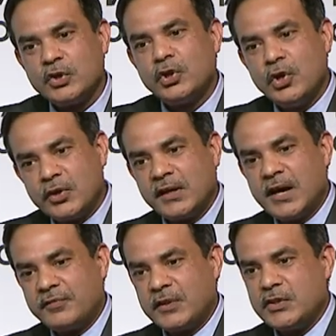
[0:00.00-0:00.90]
to looking
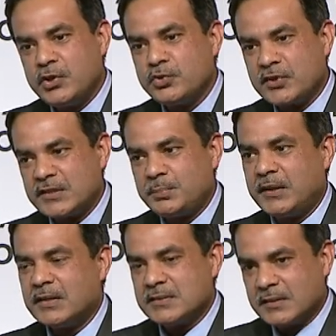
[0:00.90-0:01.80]
after the user
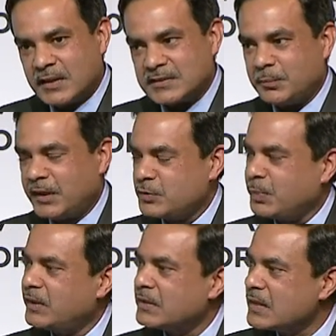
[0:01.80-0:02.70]
experience and the customer
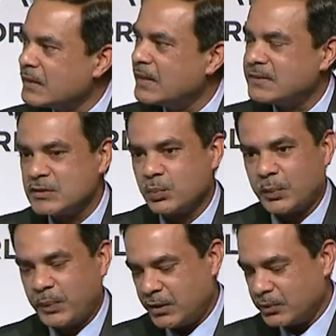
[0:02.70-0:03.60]
experience, this is
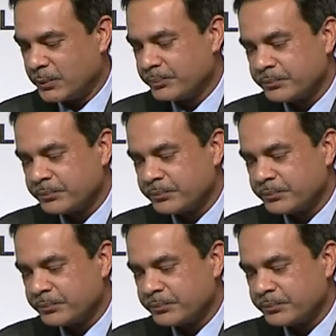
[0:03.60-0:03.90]
what we do.